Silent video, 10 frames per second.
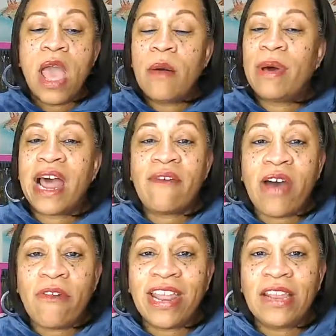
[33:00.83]
But I've
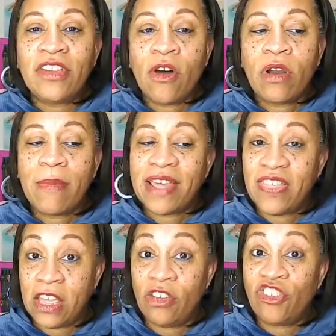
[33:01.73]
already told them I
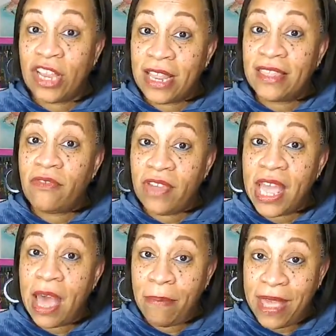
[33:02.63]
think you should get the
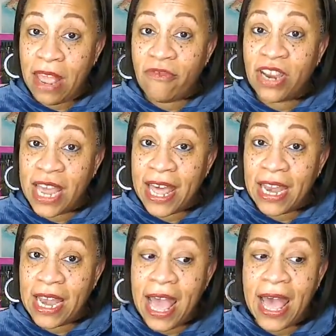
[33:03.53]
VIP for
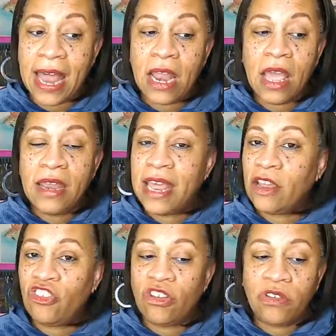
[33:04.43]
$99. They can
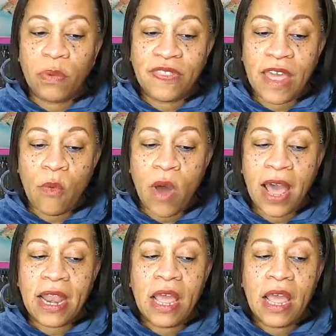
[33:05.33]
choose what they want.